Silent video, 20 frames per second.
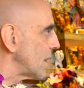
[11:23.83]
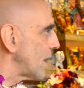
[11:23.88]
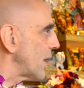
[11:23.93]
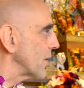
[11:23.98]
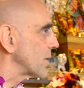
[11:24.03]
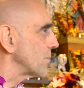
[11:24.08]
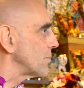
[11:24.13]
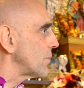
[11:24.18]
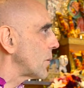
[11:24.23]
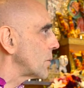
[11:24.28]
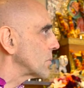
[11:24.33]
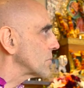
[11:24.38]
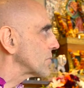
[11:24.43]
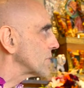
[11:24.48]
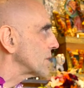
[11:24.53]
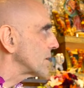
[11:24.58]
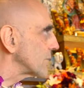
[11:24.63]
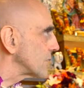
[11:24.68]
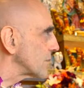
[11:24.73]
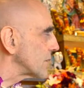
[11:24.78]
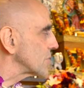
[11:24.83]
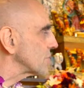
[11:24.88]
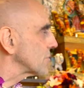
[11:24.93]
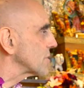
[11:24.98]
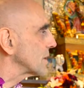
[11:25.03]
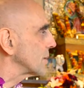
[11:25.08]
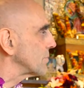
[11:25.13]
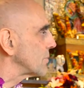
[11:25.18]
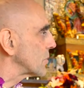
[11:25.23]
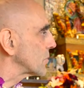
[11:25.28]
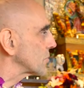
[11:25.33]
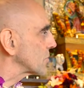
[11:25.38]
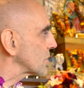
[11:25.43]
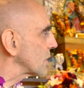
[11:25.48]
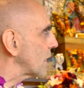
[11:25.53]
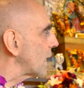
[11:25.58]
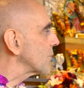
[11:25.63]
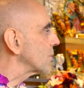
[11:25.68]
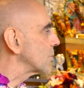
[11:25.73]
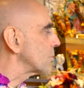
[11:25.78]
are the most efficient and most
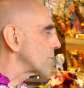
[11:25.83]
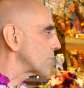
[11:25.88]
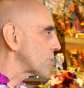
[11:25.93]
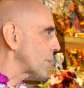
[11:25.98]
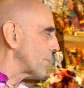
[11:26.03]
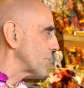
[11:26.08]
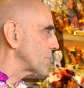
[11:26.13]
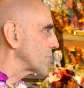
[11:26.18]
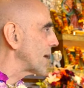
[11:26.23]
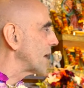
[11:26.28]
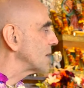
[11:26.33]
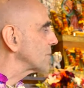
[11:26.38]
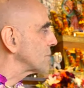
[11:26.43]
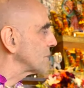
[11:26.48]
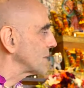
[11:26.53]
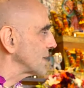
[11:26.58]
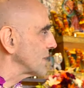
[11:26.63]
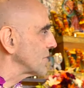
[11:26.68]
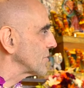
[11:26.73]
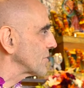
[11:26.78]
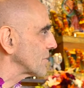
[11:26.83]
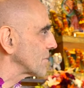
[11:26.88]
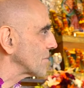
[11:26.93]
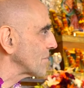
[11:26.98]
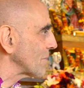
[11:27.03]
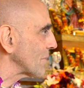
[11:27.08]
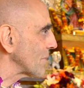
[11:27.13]
comfortable form of transportation.